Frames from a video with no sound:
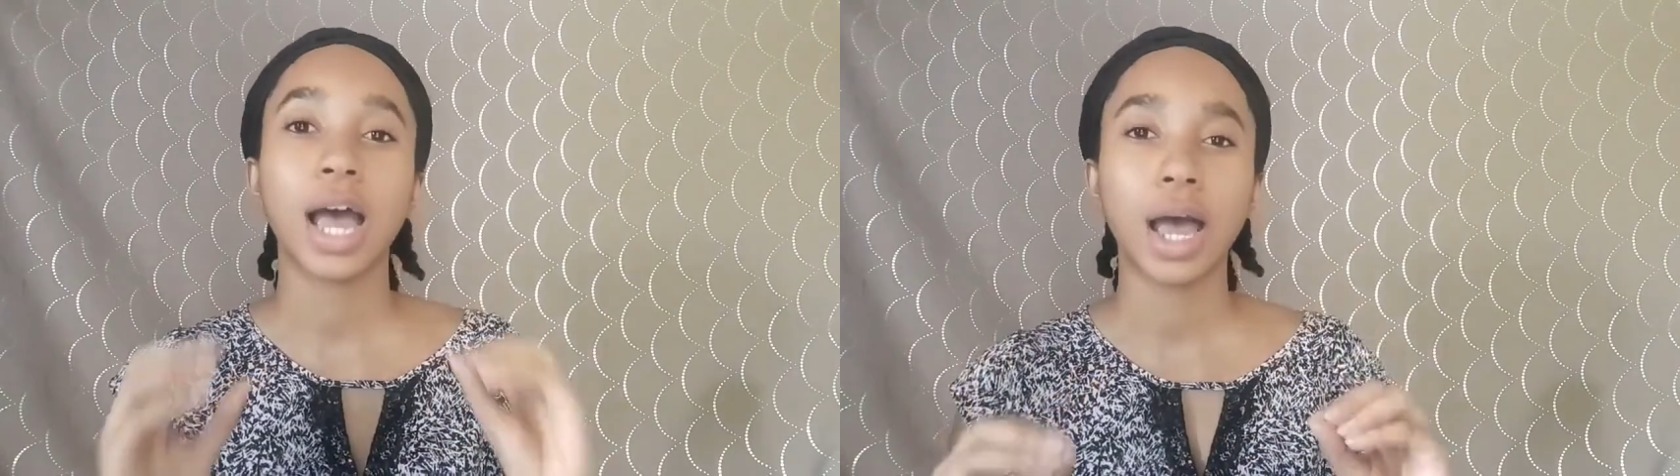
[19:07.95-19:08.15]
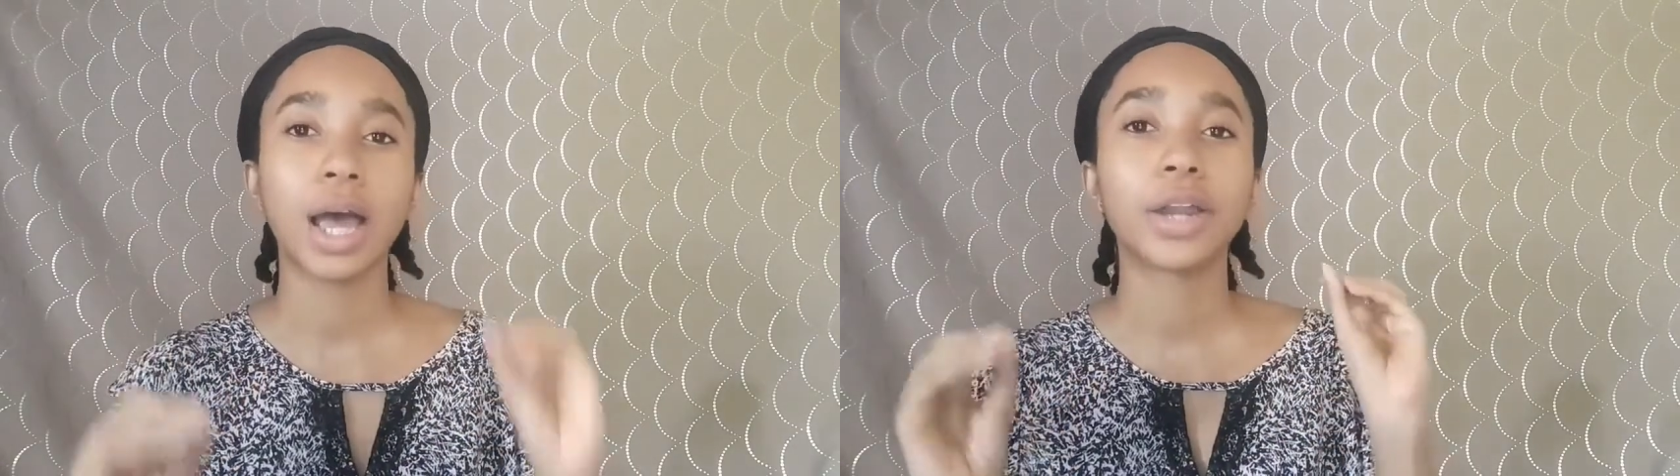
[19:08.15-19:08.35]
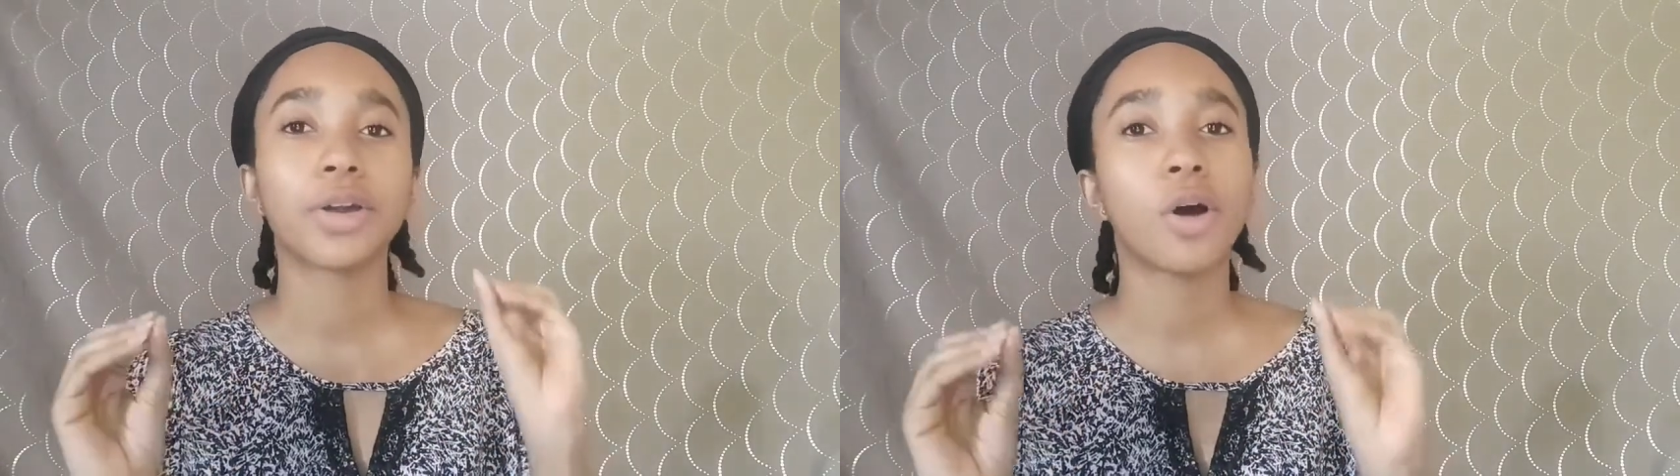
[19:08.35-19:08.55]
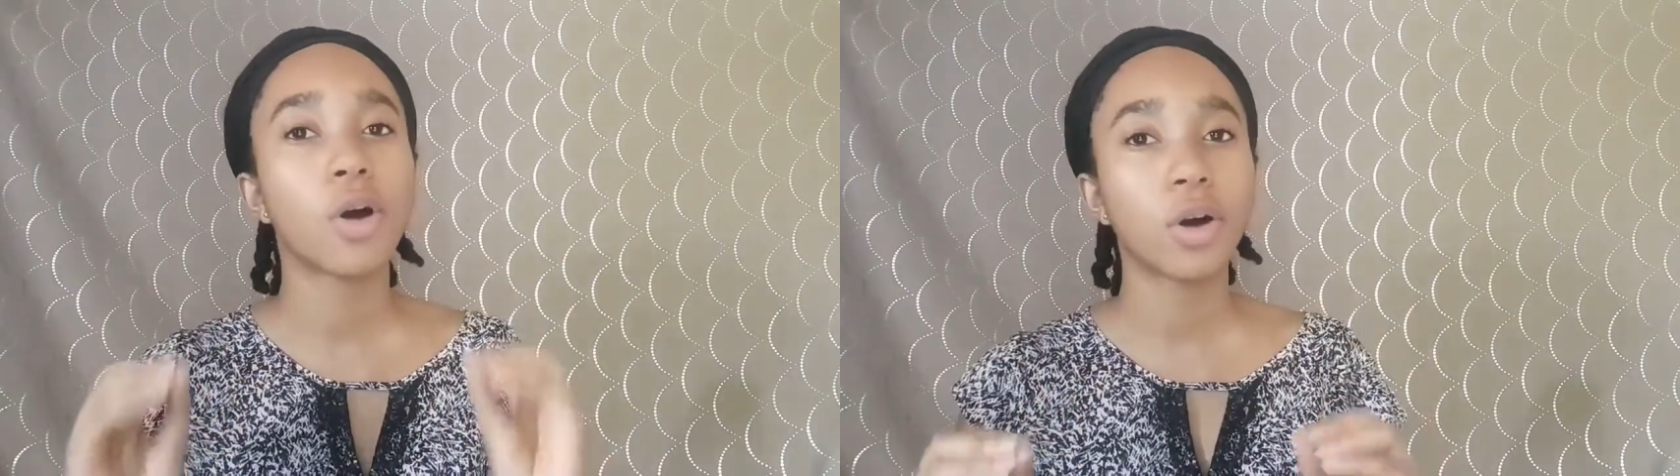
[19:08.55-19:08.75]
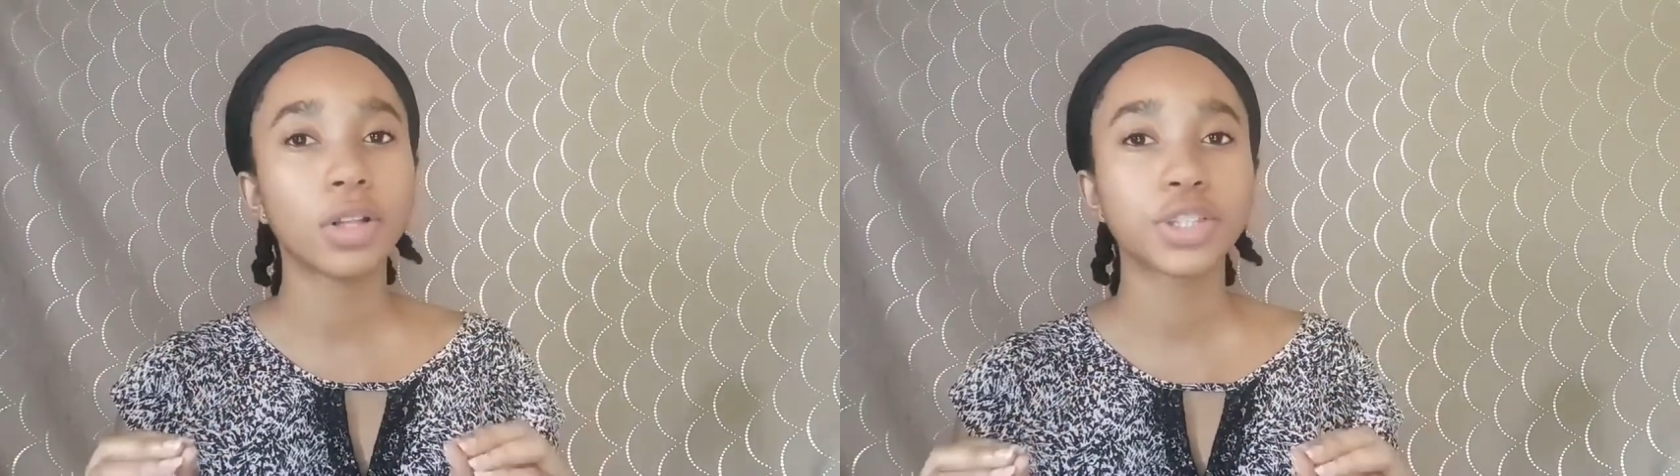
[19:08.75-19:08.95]
And
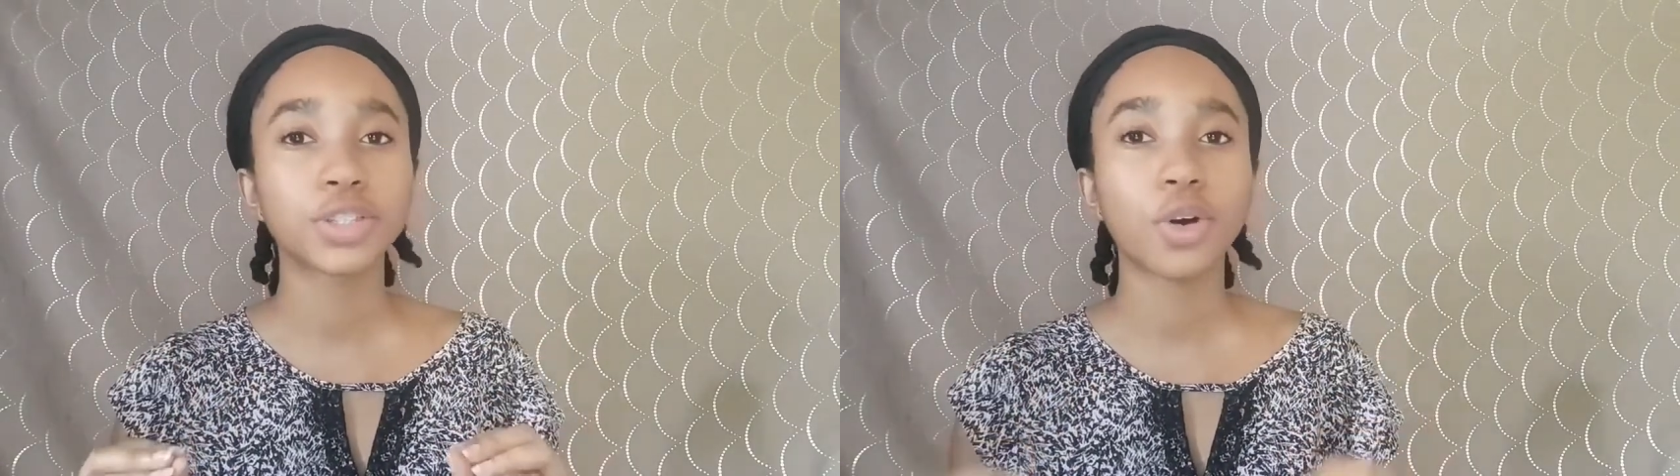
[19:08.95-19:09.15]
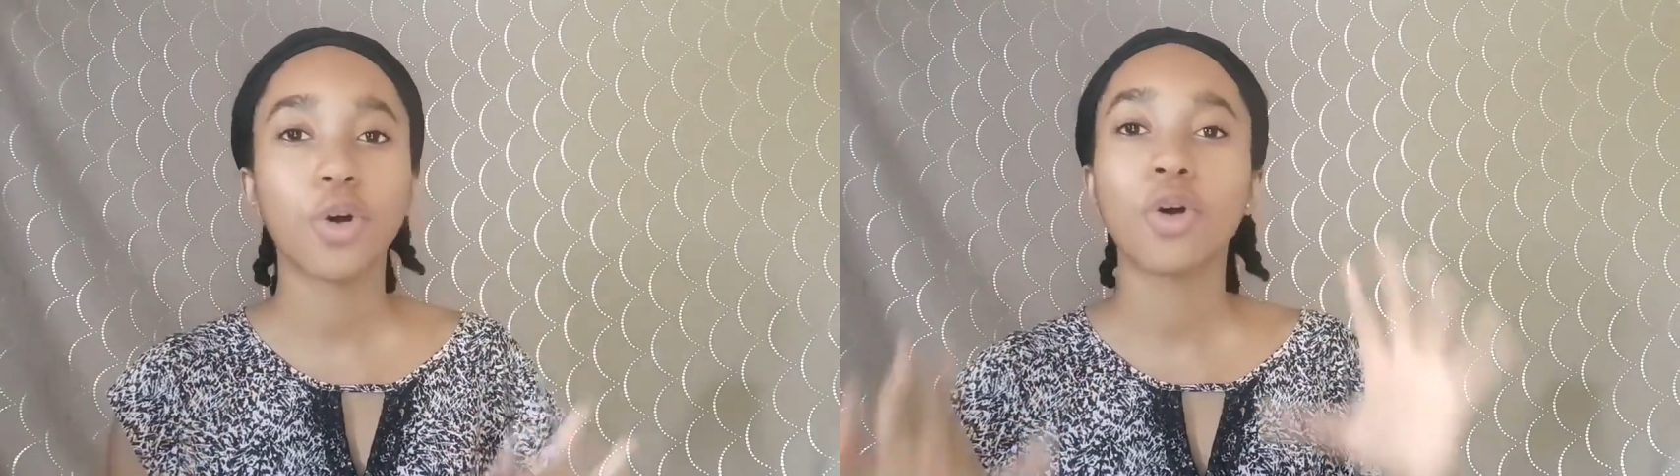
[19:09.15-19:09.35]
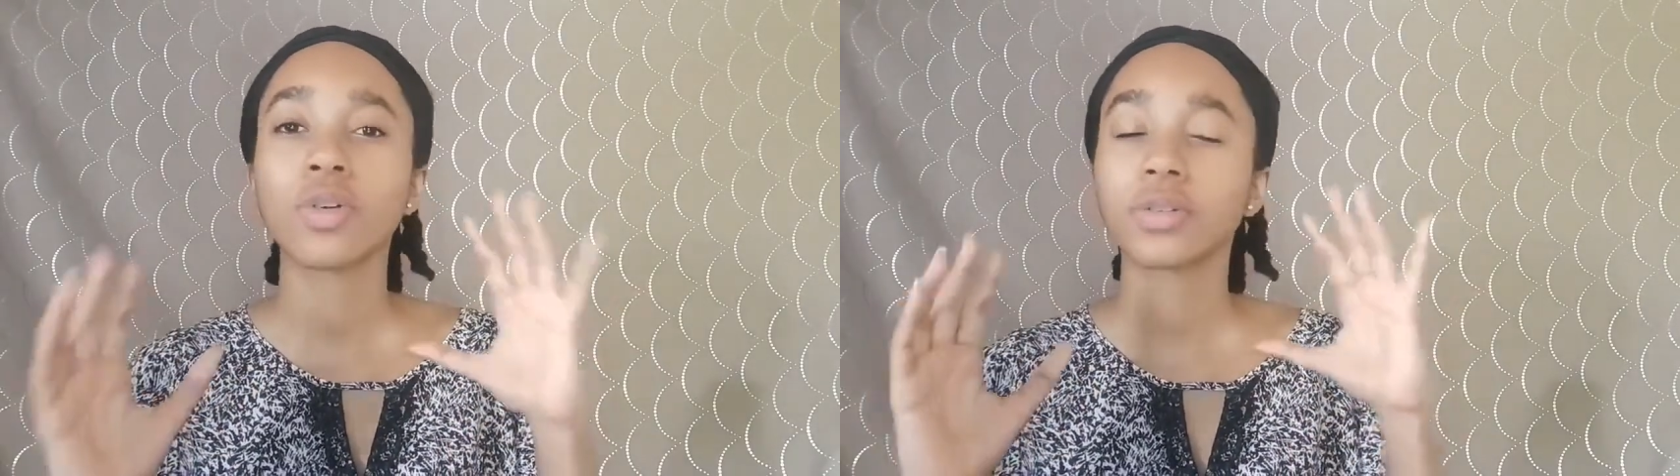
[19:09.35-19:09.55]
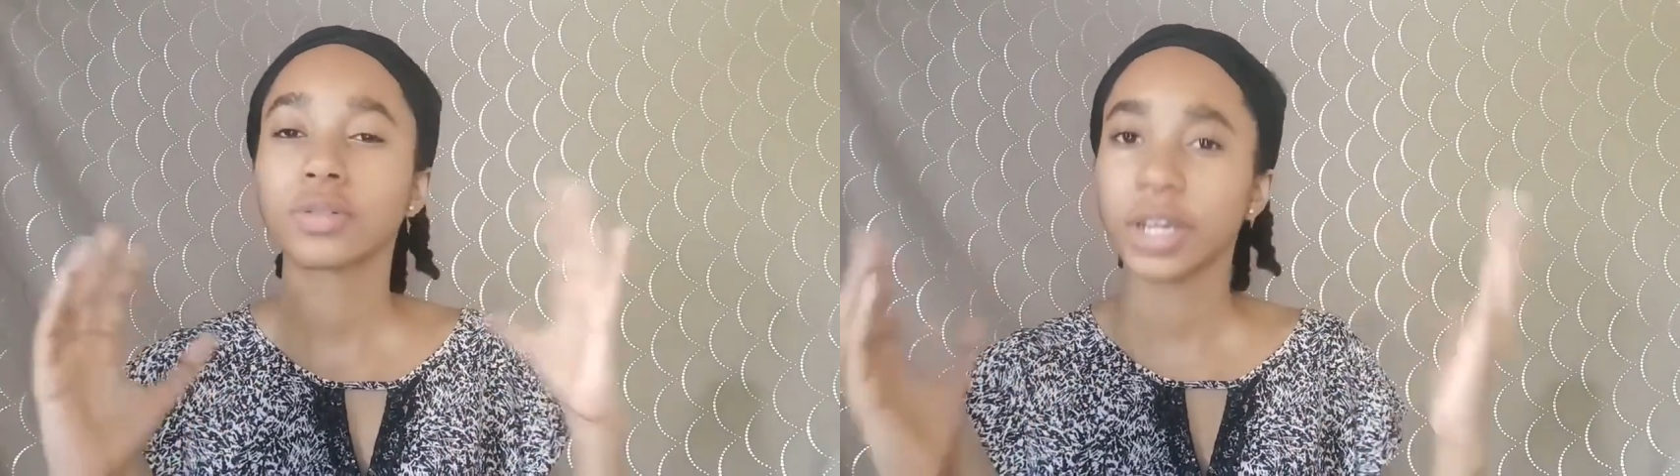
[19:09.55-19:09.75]
also,